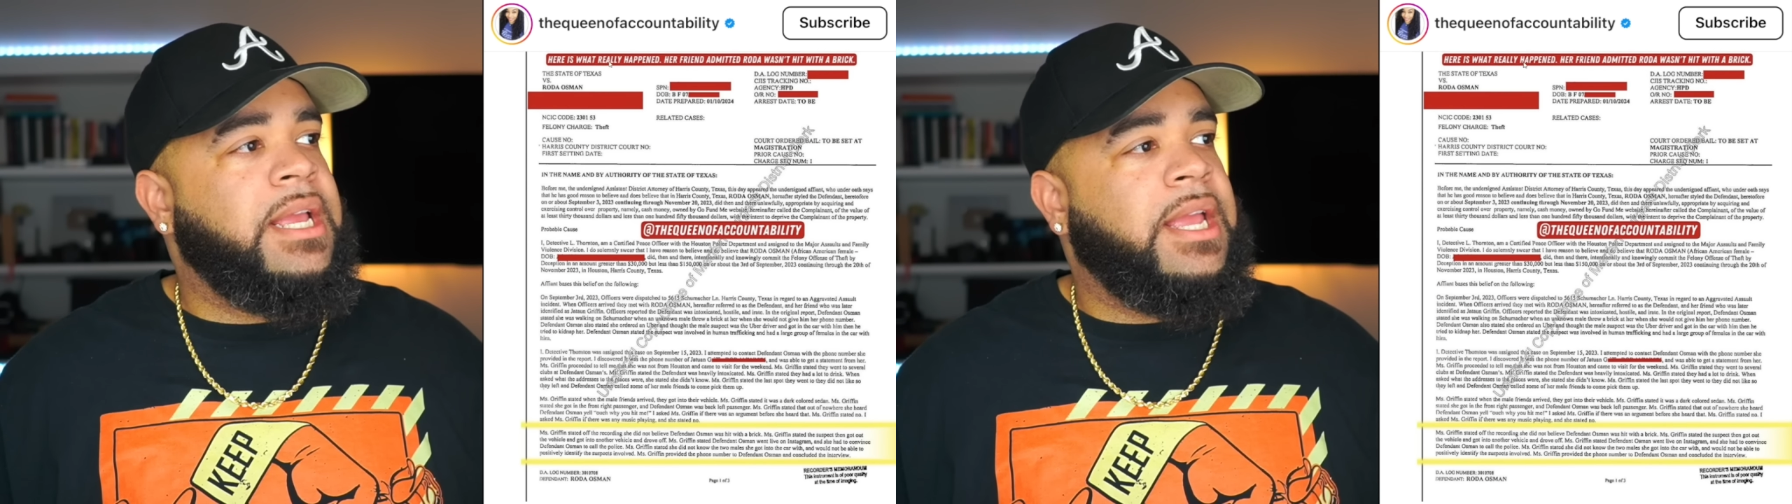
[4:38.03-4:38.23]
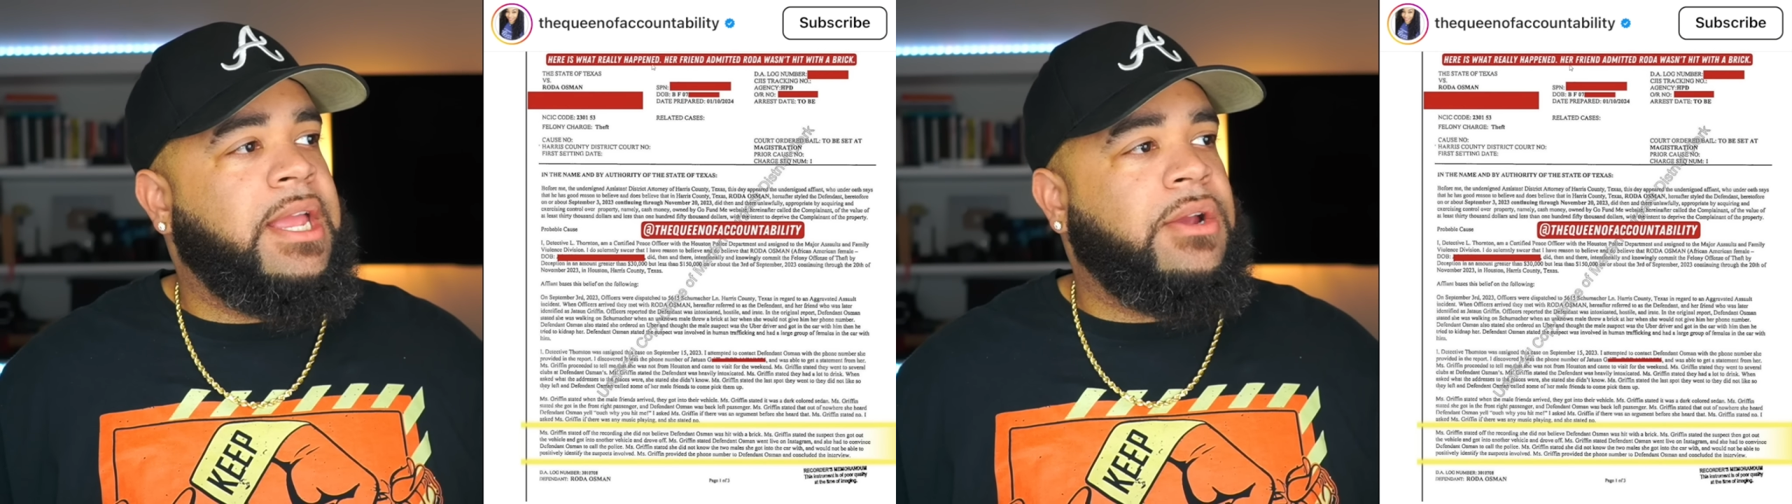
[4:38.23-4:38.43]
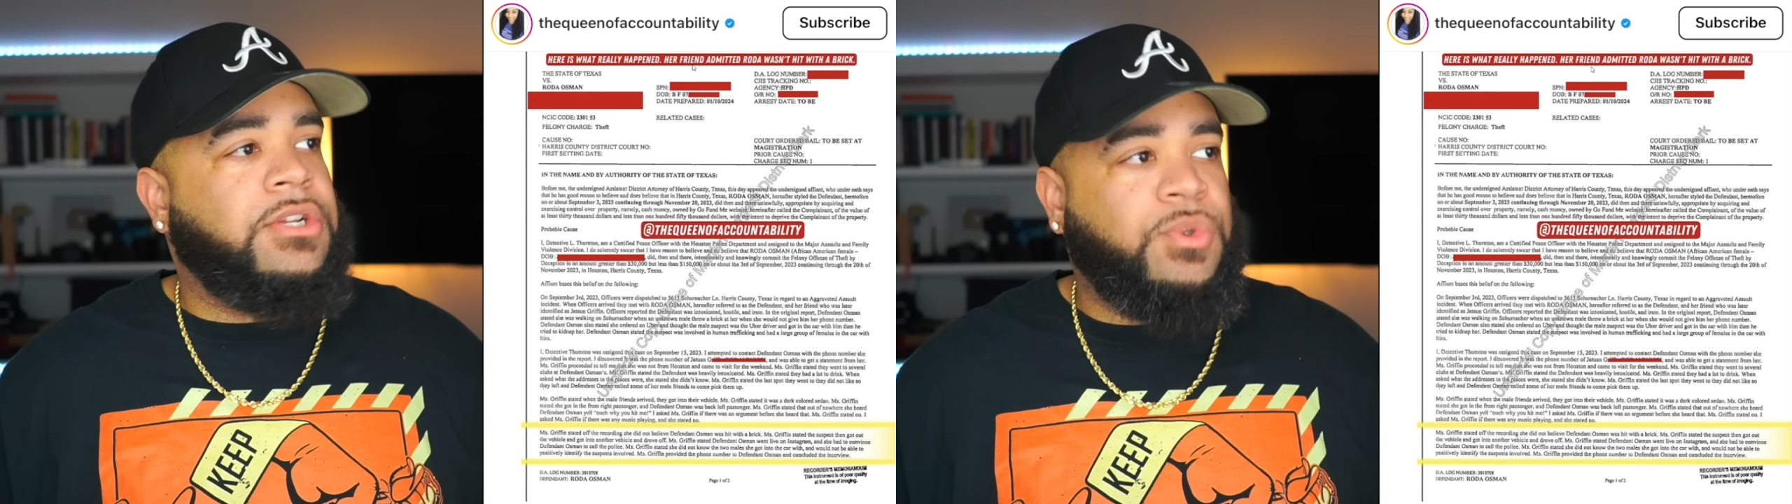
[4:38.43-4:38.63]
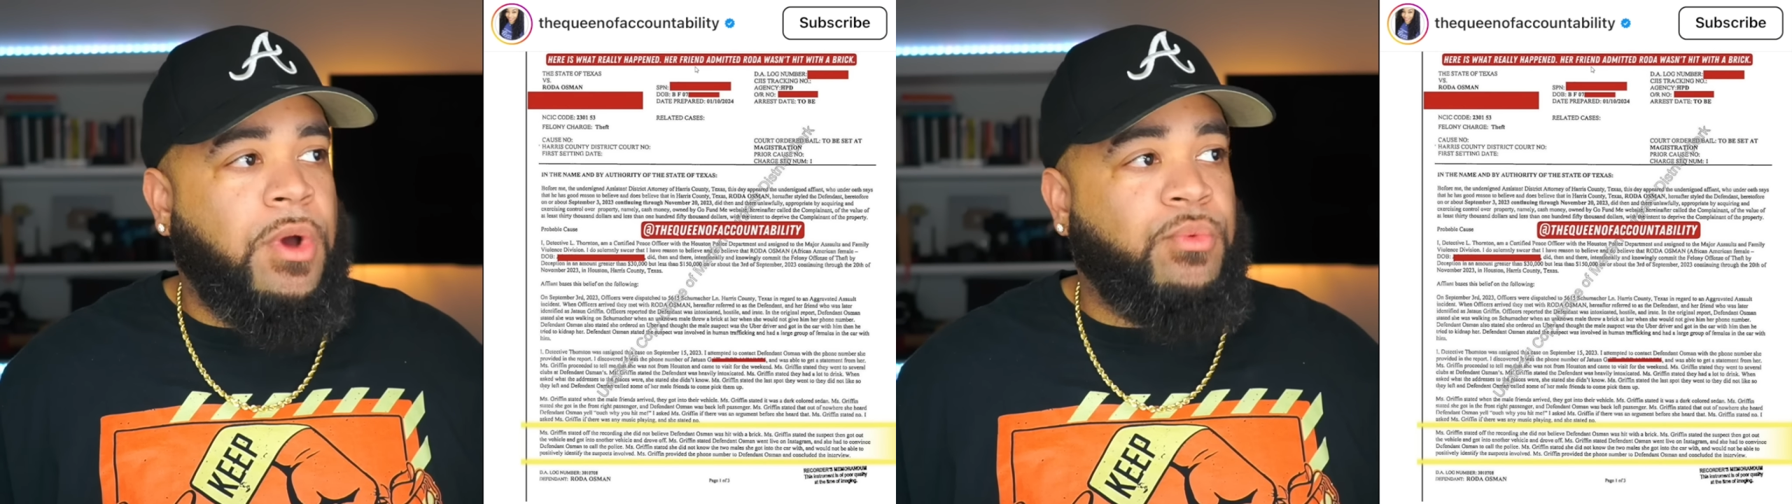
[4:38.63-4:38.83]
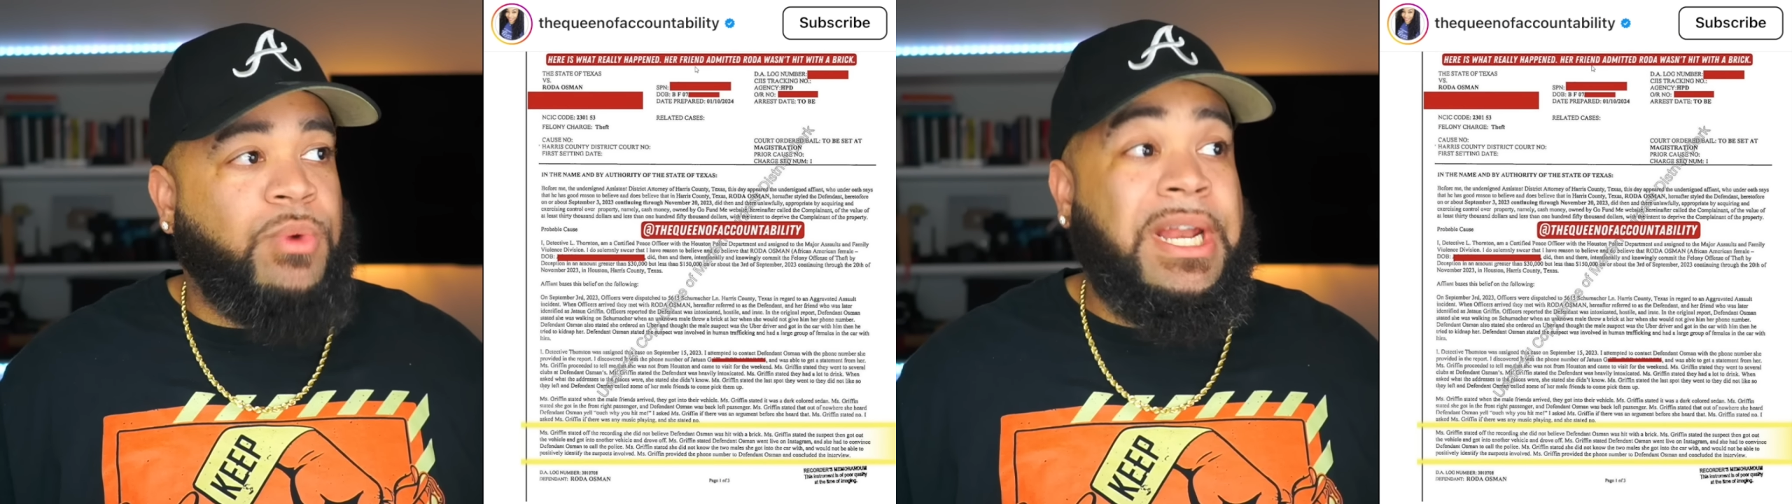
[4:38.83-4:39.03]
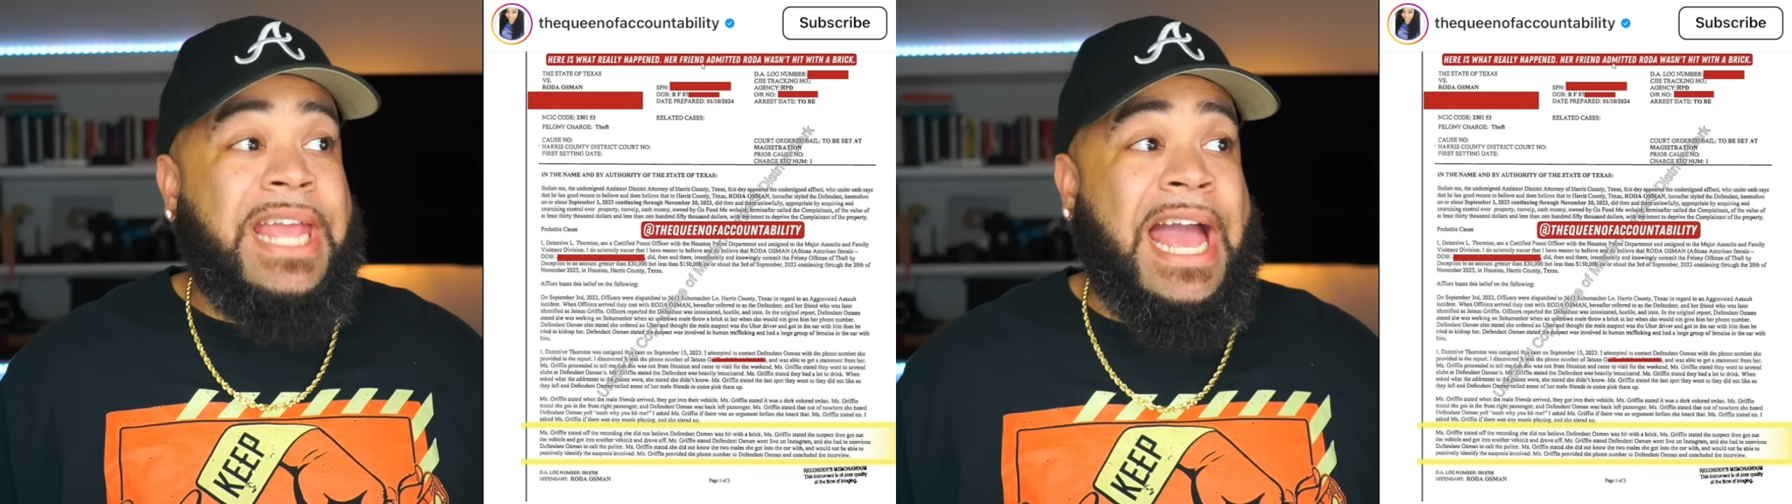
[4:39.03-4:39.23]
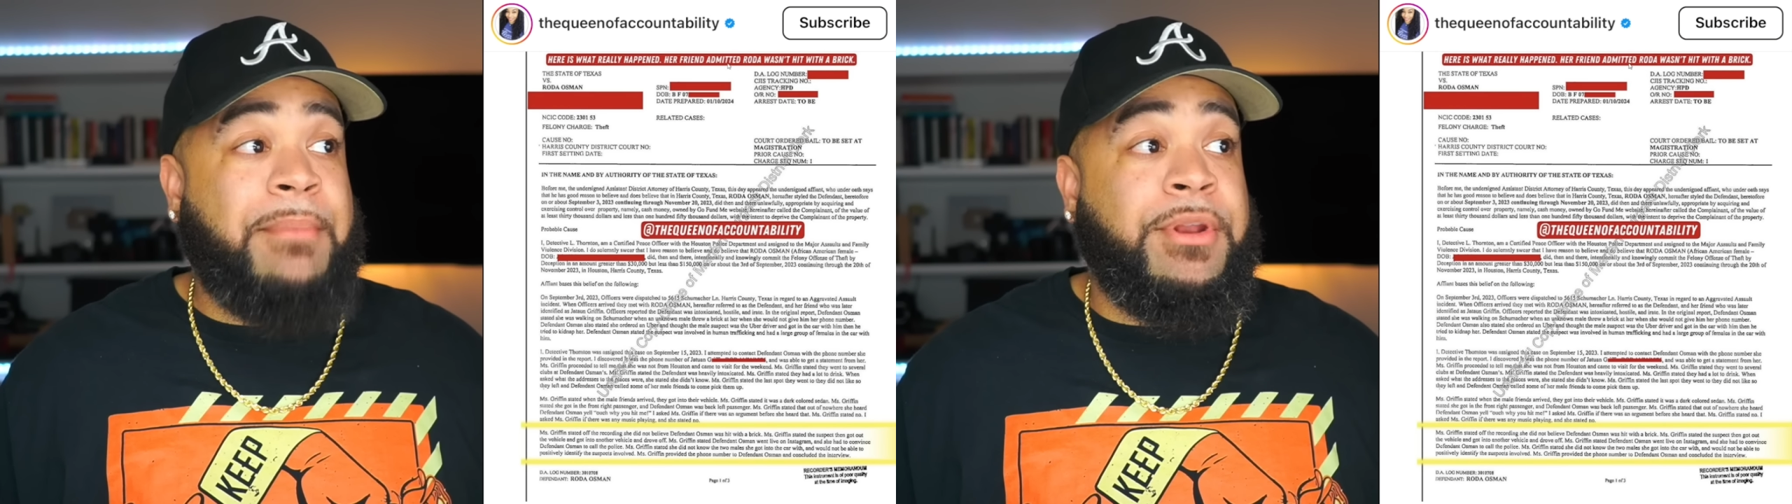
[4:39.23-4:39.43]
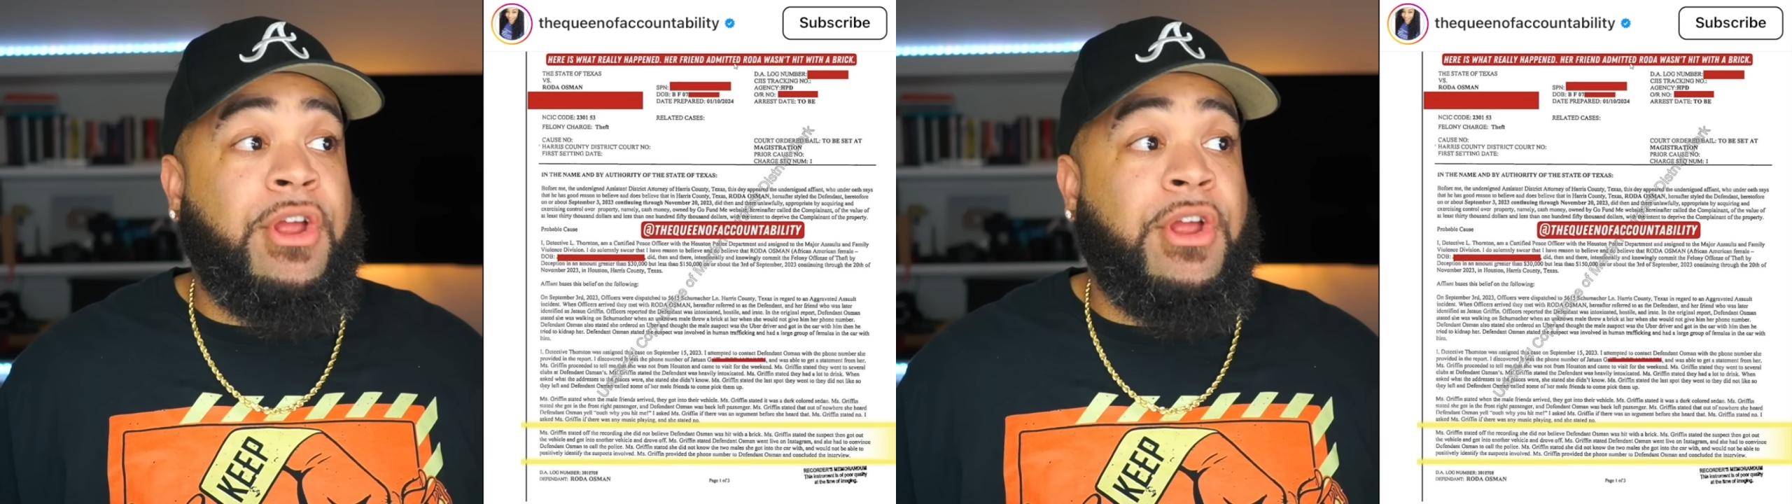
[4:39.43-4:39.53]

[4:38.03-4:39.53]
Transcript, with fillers: "Here is what really happened.